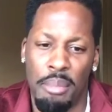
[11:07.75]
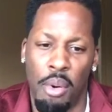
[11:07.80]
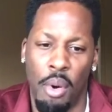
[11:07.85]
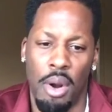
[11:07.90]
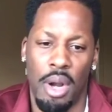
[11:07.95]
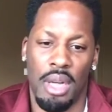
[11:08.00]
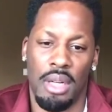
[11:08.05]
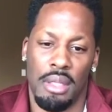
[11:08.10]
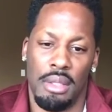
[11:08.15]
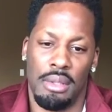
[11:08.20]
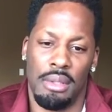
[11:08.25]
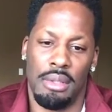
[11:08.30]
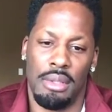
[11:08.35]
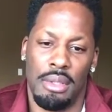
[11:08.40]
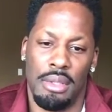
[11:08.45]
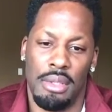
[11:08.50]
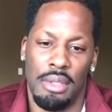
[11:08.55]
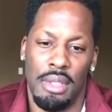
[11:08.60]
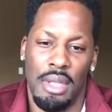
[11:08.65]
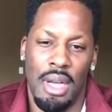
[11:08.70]
important.
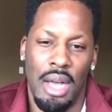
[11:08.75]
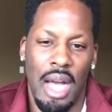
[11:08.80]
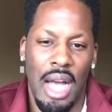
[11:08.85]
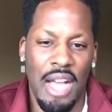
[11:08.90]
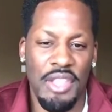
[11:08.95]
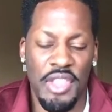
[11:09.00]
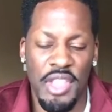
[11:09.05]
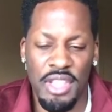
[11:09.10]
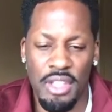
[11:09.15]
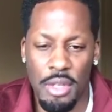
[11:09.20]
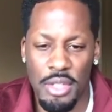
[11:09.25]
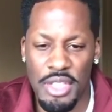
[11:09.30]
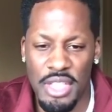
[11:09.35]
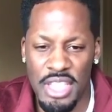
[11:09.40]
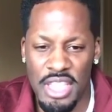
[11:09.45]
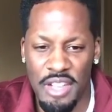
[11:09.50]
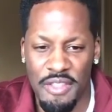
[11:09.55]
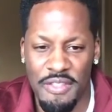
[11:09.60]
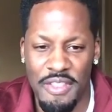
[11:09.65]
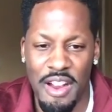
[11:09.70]
I think
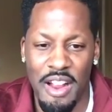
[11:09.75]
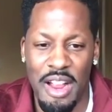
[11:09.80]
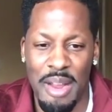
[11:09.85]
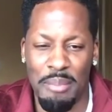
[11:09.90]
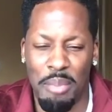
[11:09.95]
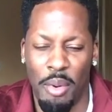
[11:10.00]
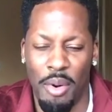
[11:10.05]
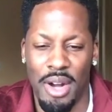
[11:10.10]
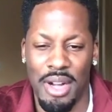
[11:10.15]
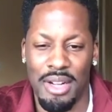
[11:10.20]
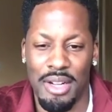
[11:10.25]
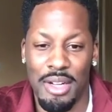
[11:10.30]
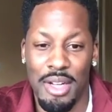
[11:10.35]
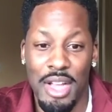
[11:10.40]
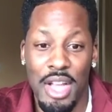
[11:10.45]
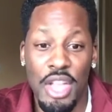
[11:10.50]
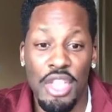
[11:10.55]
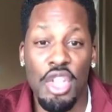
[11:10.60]
those things are very important.